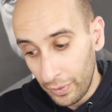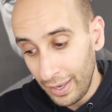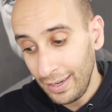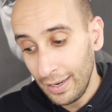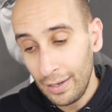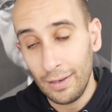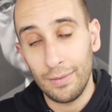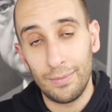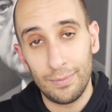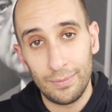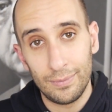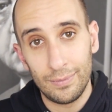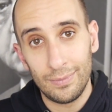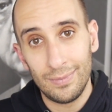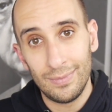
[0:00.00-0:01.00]
They did it.
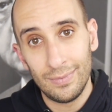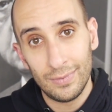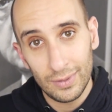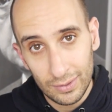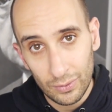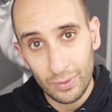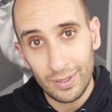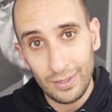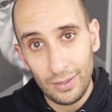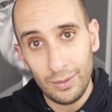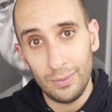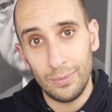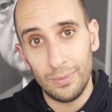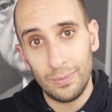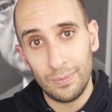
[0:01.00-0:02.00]
So can
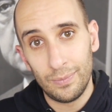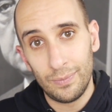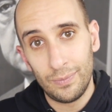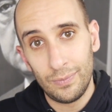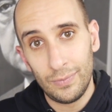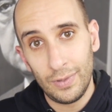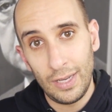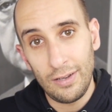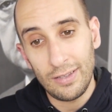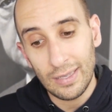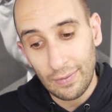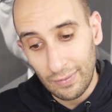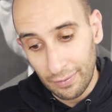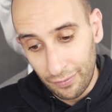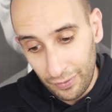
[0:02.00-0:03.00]
you. You just
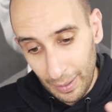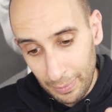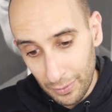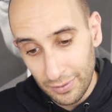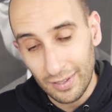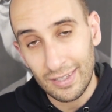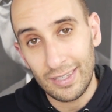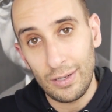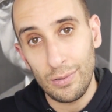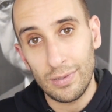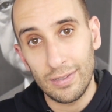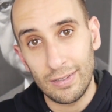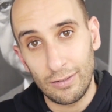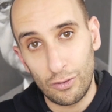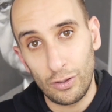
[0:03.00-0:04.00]
have to flip those
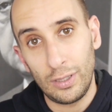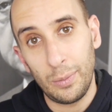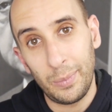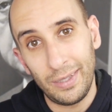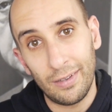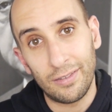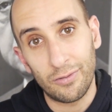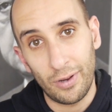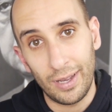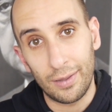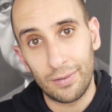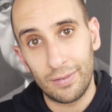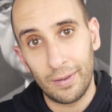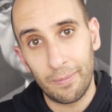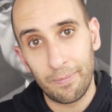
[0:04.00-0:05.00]
excuses and turn them into
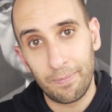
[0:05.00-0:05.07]
strengths.